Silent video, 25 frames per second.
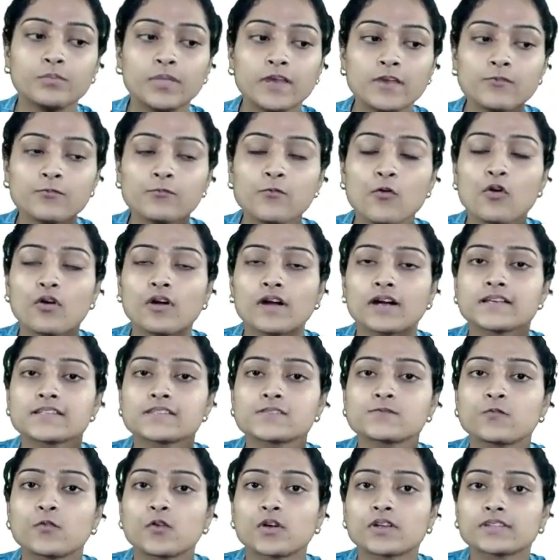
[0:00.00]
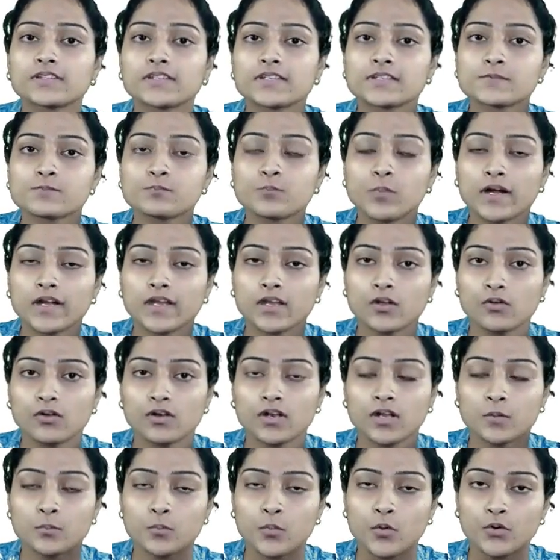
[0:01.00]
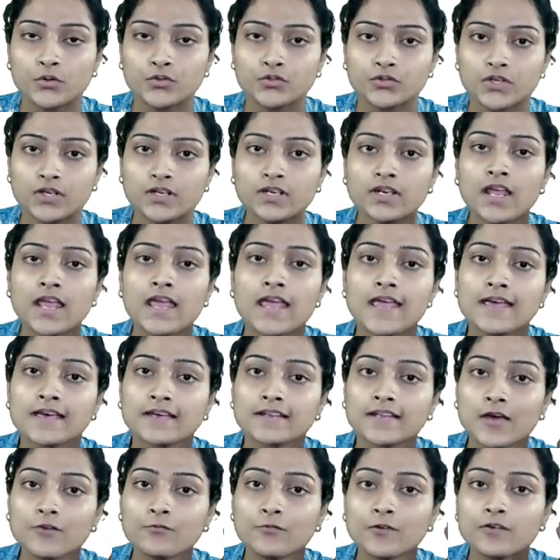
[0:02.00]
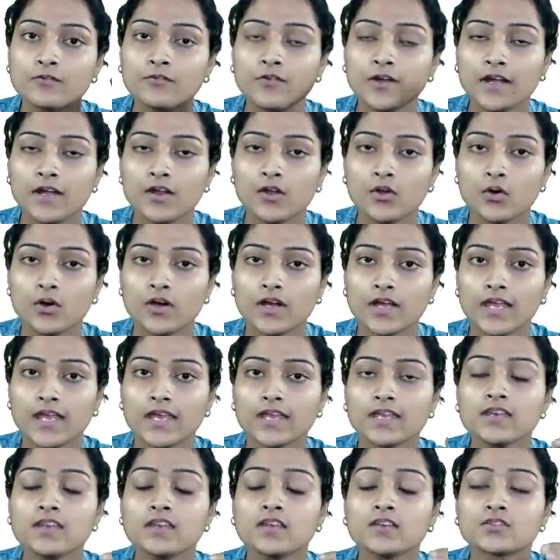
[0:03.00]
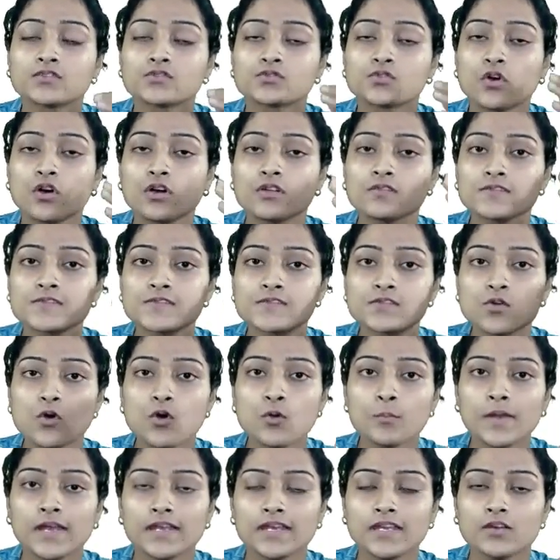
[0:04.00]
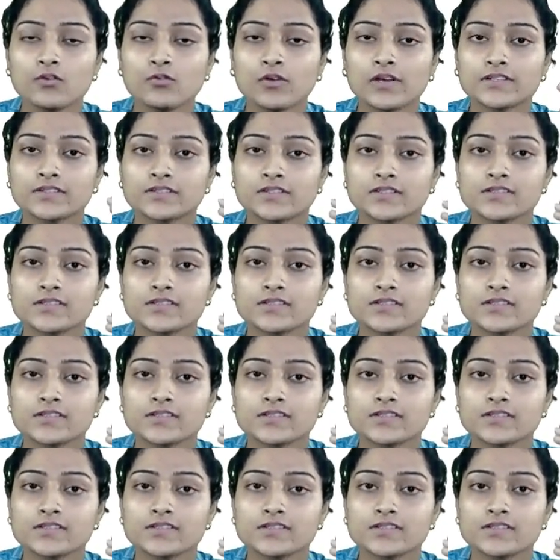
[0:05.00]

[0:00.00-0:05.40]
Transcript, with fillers: focus for this particular portion refer video again solve so many questions